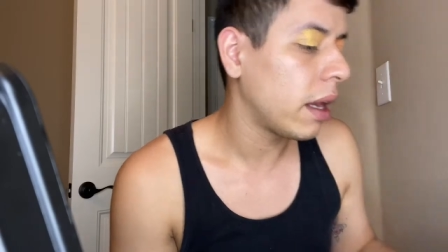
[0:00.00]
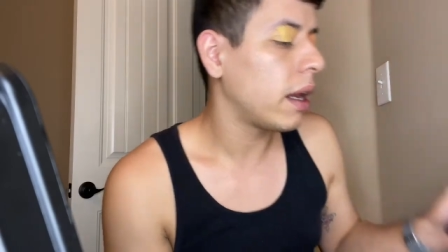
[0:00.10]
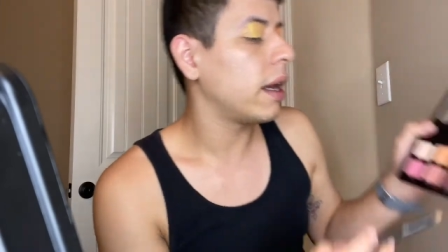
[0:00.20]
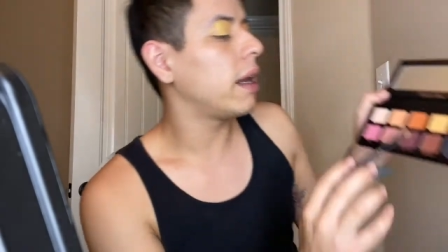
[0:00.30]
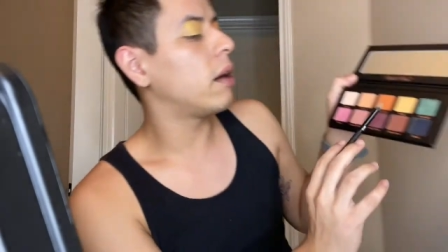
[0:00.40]

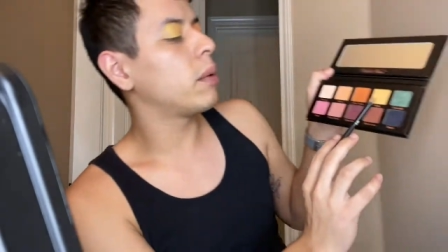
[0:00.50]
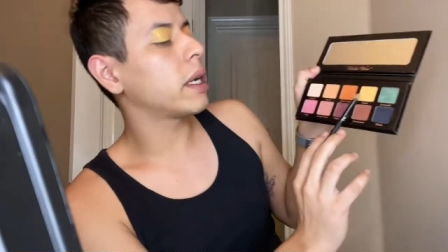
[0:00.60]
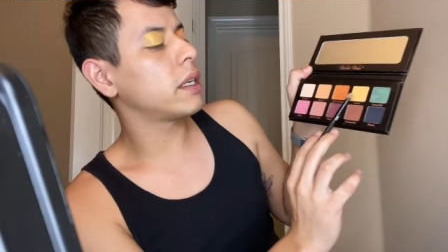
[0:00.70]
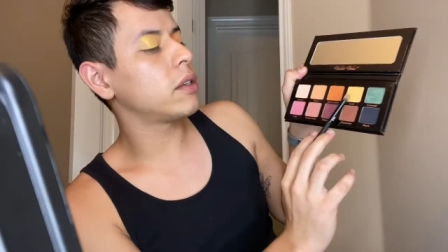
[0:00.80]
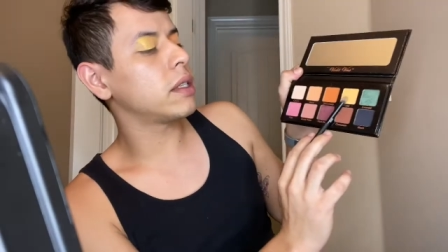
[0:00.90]
And now we're
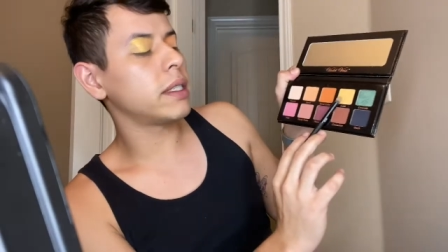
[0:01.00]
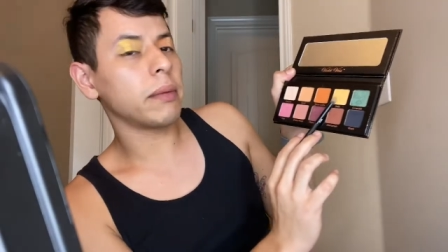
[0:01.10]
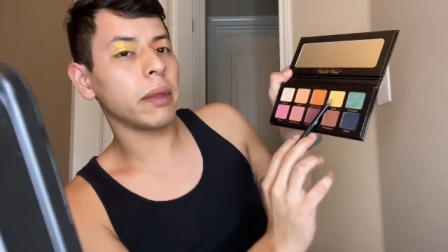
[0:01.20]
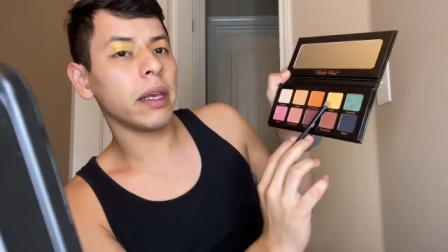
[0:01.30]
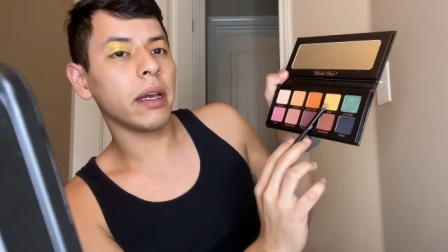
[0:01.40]
gonna do the same
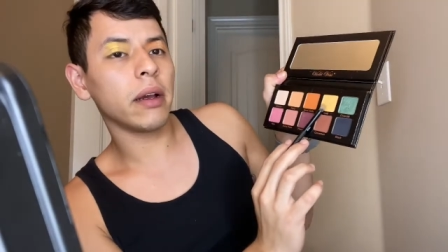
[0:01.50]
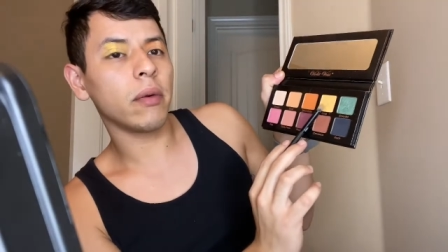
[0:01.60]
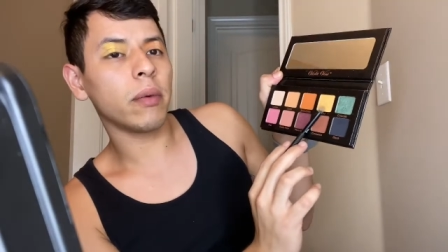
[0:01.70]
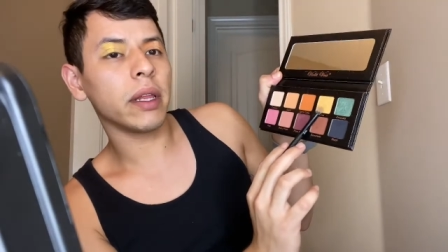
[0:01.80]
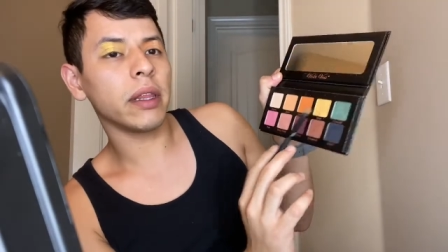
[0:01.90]
thing
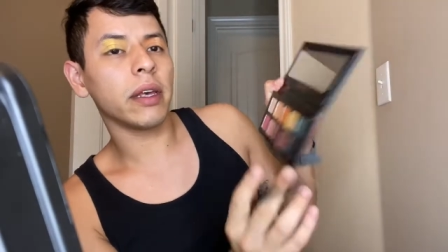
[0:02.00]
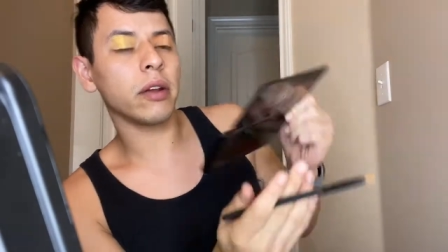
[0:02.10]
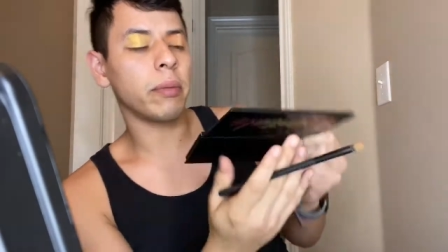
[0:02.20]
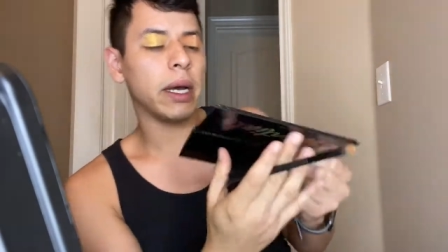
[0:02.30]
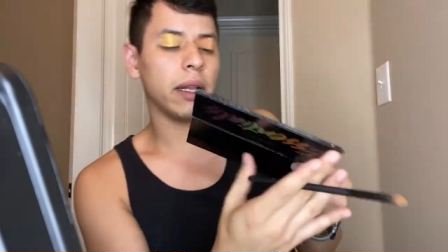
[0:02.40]
with the other
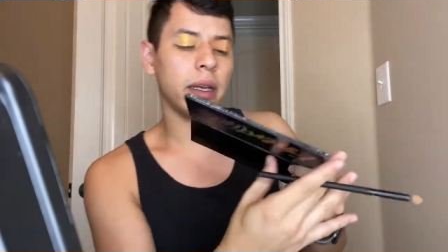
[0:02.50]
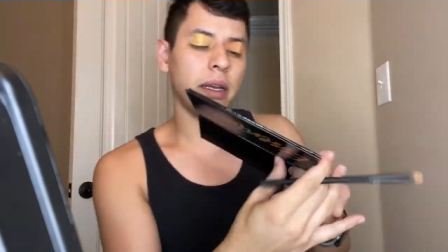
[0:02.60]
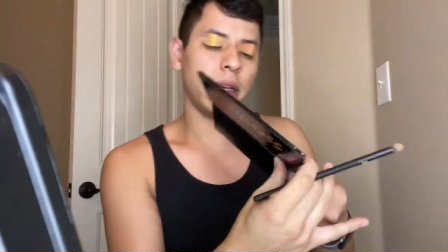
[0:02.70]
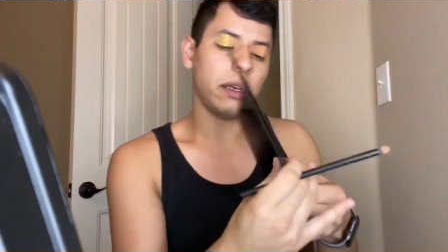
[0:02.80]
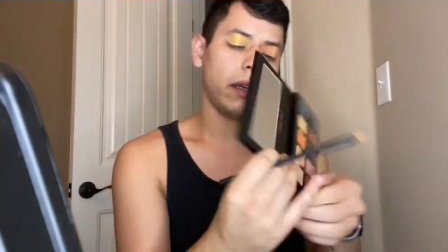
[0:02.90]

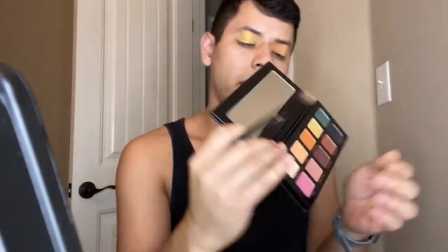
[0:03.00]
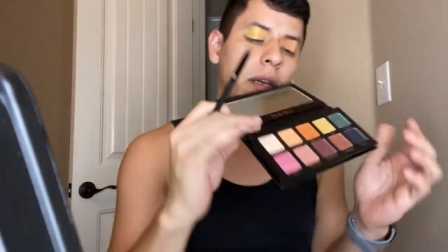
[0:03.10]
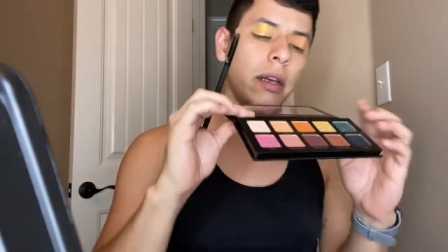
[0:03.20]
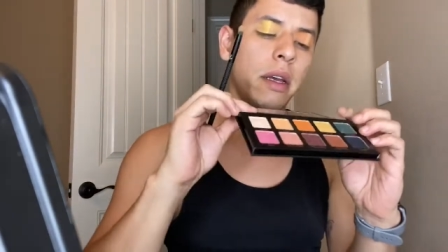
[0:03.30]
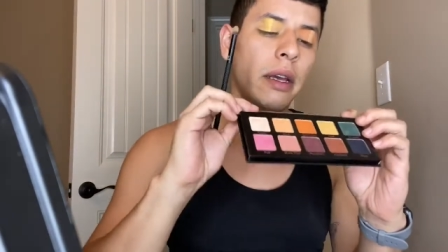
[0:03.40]
palette.
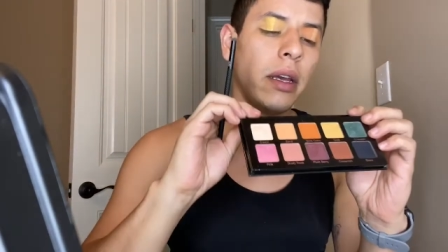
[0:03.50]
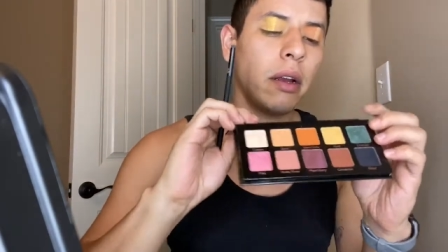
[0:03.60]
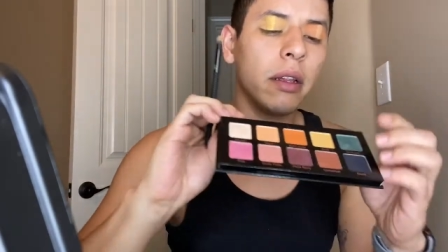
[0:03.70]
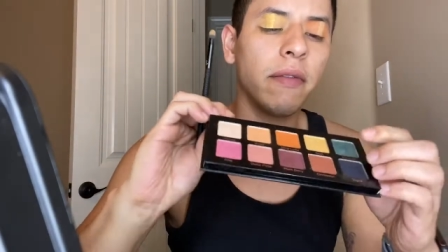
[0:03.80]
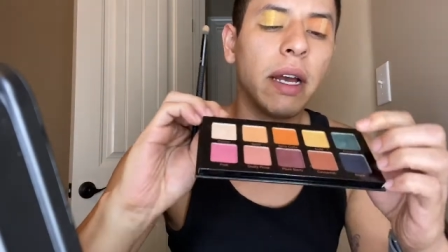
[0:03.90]
And on
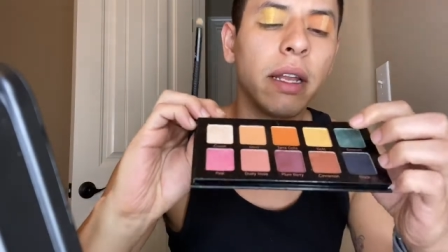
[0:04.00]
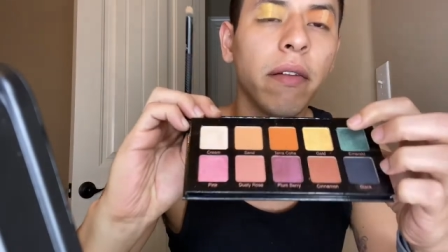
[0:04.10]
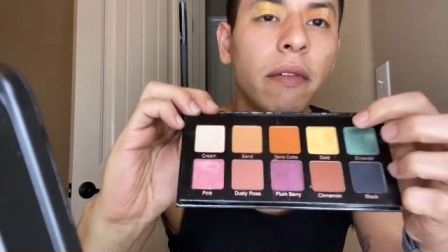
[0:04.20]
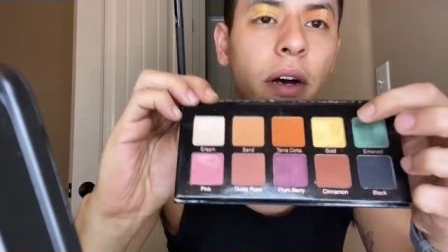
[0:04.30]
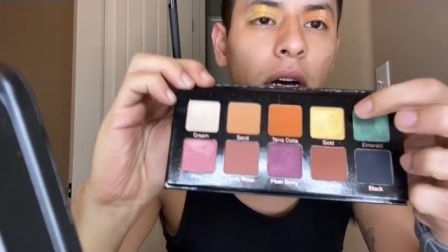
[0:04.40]
the Violet
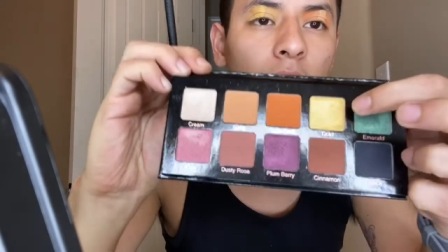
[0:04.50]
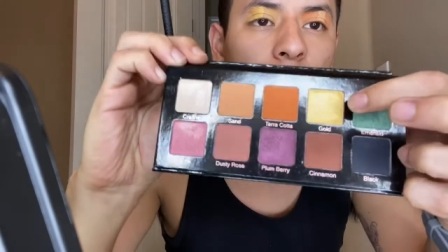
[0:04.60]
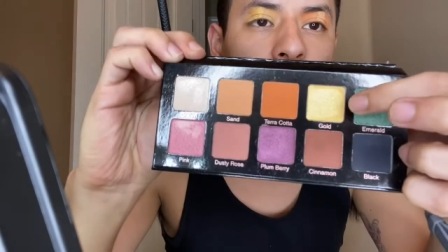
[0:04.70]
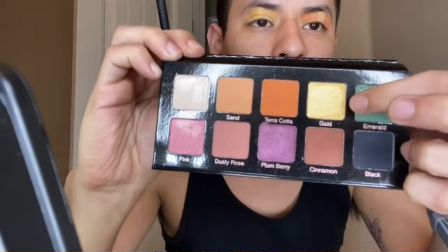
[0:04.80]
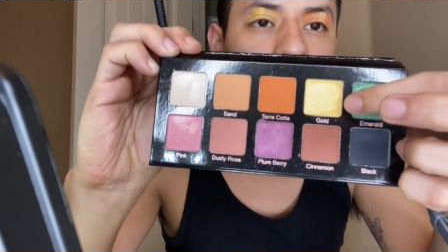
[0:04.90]
Voss,
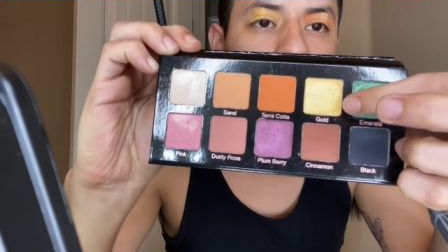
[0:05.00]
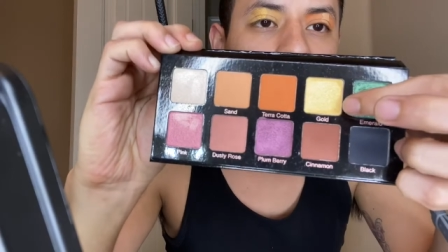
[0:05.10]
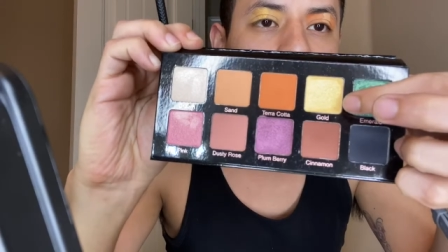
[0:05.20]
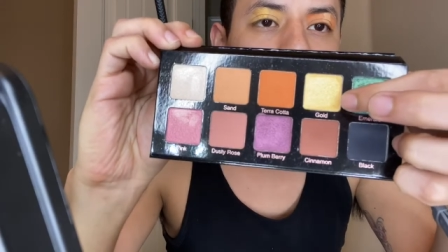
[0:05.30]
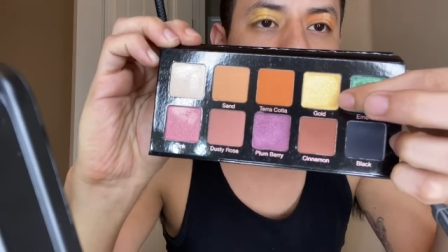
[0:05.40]
this one is like